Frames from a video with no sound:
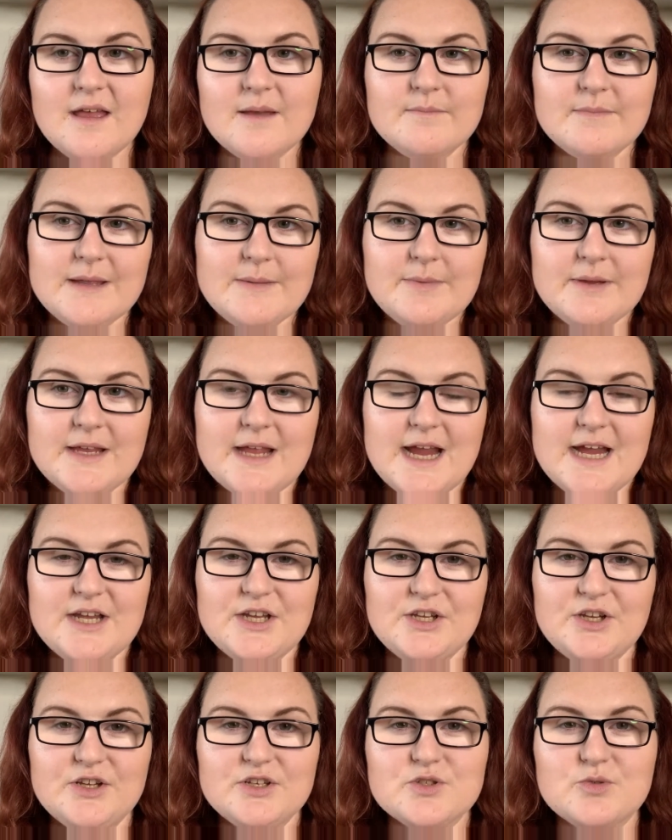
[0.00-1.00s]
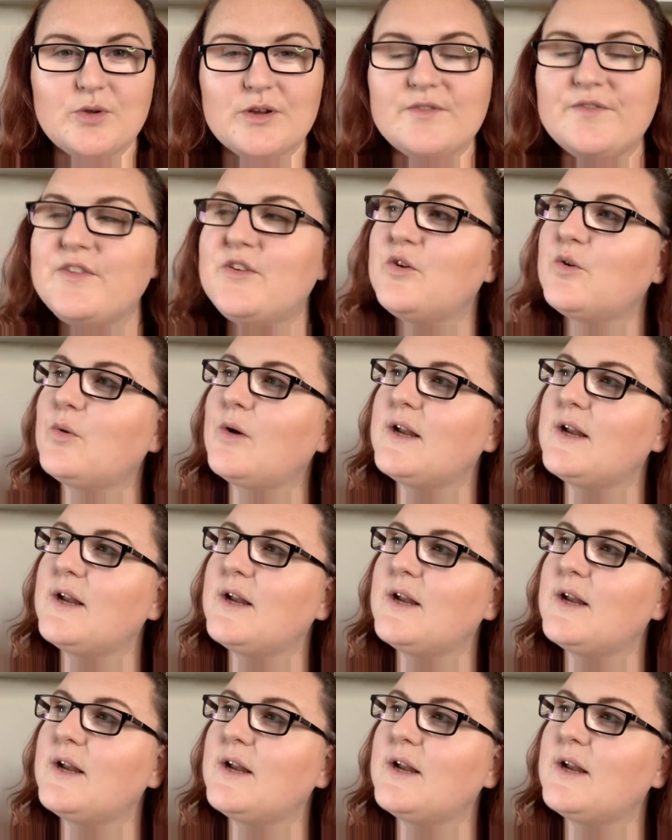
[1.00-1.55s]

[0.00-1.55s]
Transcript: Maybe a neutral. I feel quite